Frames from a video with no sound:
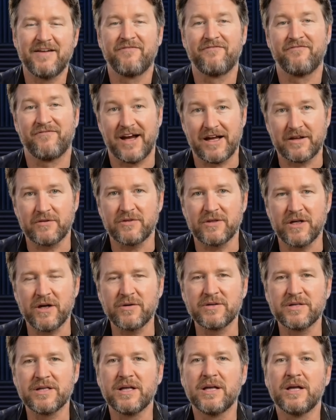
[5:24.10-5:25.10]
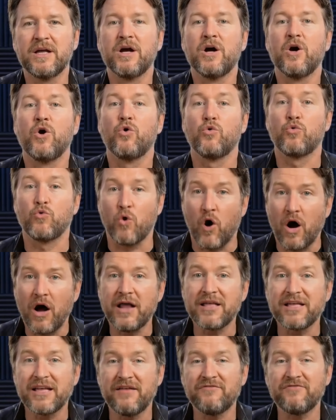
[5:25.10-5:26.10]
Final note,
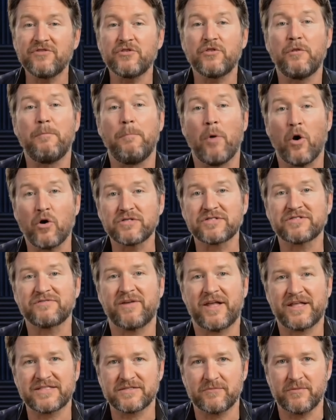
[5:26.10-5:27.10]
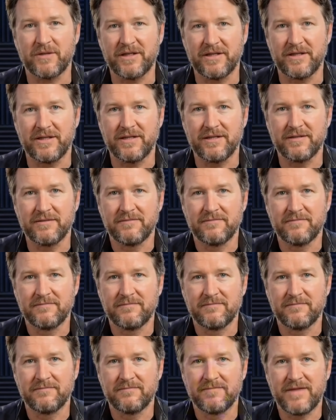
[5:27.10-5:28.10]
RAW gives you the most flexibility.
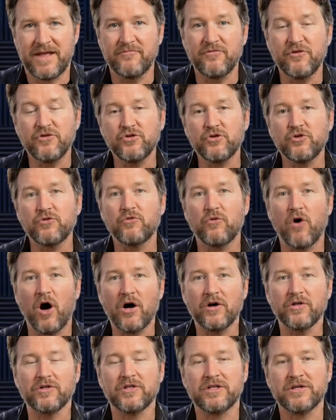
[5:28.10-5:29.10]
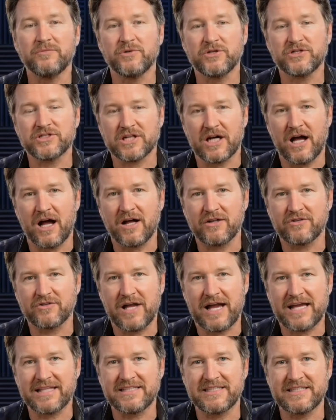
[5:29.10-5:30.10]
If you shoot RAW, you can push
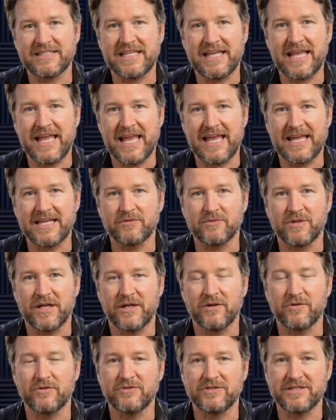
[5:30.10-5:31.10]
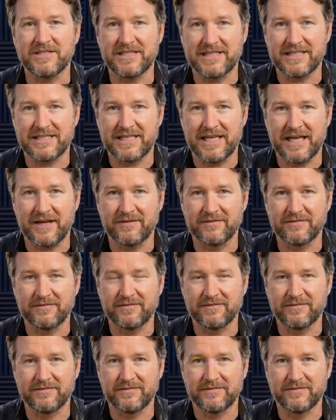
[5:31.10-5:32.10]
contrast and dehaze without losing detail.
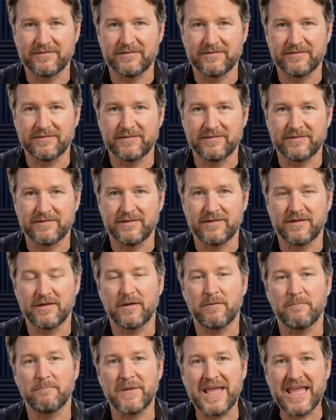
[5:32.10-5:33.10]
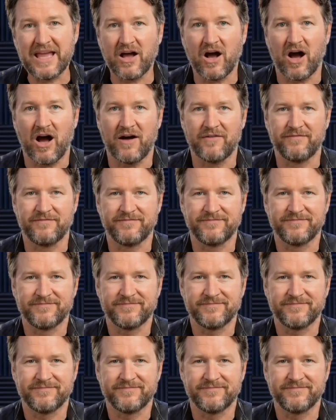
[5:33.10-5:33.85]
Payoff.